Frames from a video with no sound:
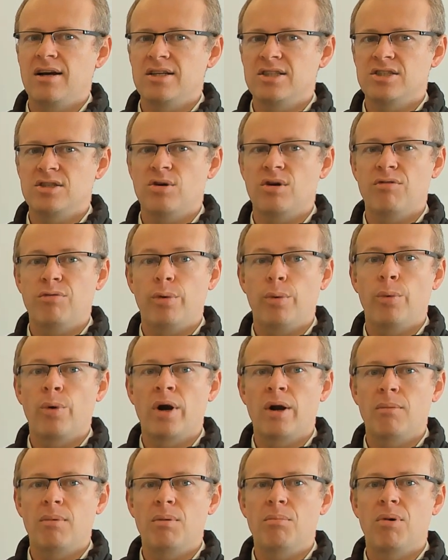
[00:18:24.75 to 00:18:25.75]
So if we want to
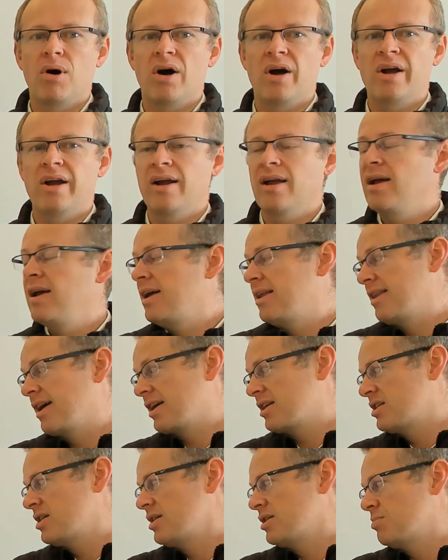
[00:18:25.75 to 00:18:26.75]
be buying,
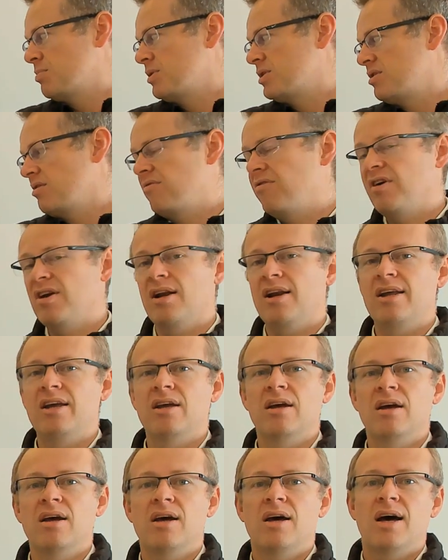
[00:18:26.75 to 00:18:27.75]
that's specifically
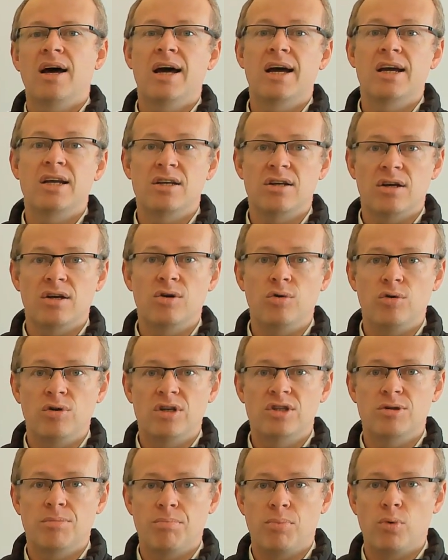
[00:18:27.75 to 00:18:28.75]
a good
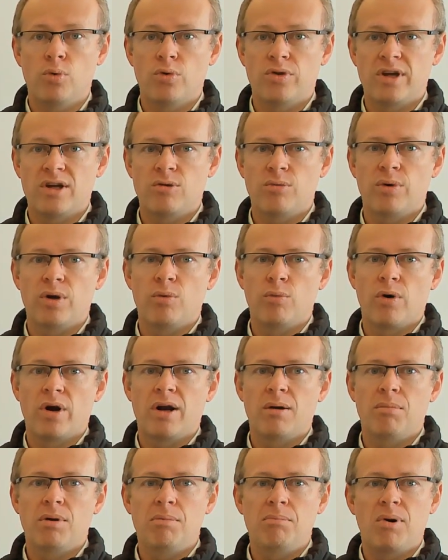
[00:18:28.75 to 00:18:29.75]
support that we want to
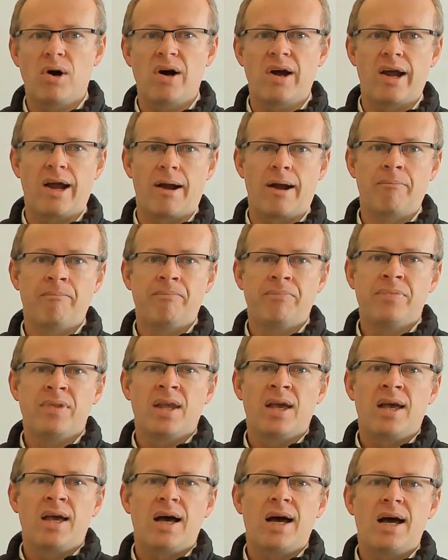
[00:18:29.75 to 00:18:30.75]
be buying.
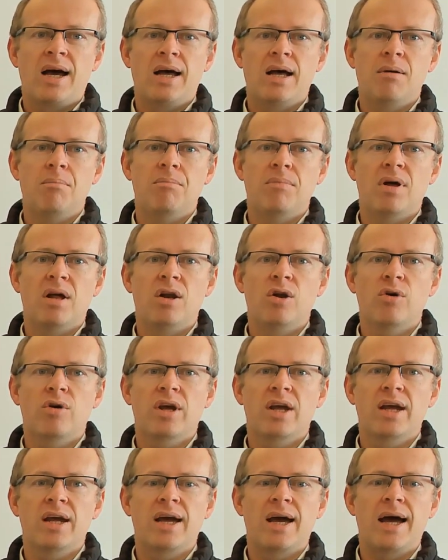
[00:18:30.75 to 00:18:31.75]

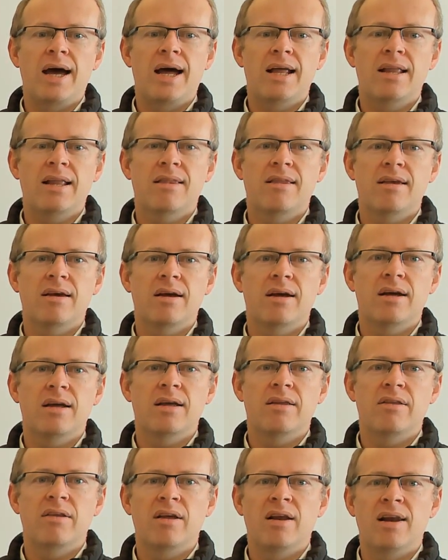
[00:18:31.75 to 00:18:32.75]
Looking at
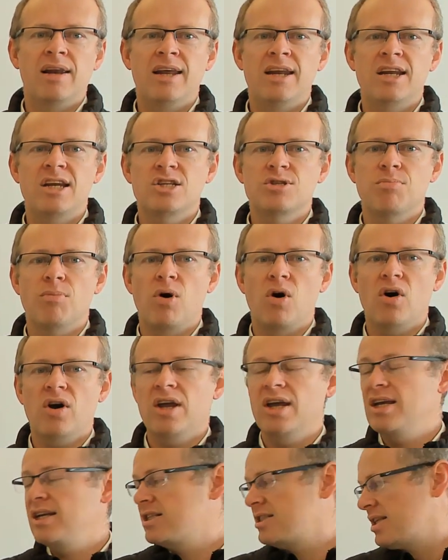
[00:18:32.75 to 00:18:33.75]
lineage
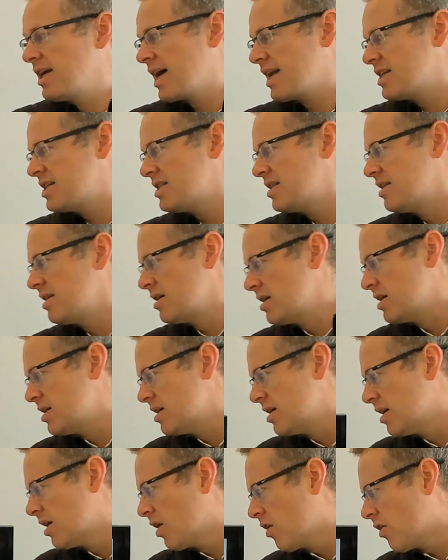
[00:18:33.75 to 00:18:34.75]
markings, that's
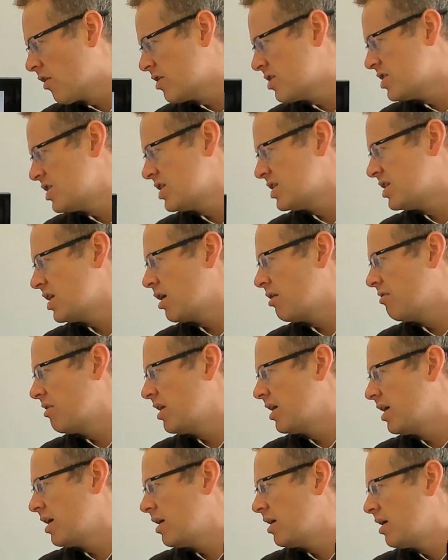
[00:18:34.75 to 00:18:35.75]
the arches over
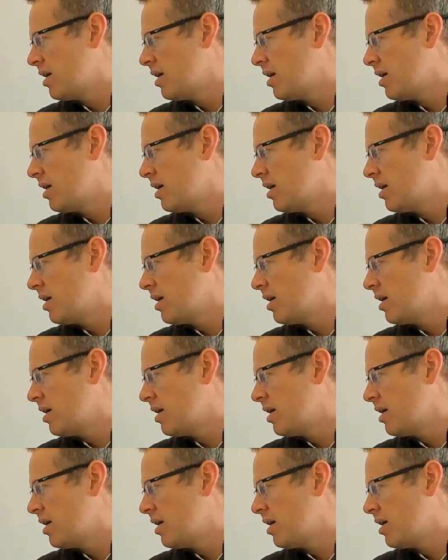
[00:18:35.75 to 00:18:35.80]
here.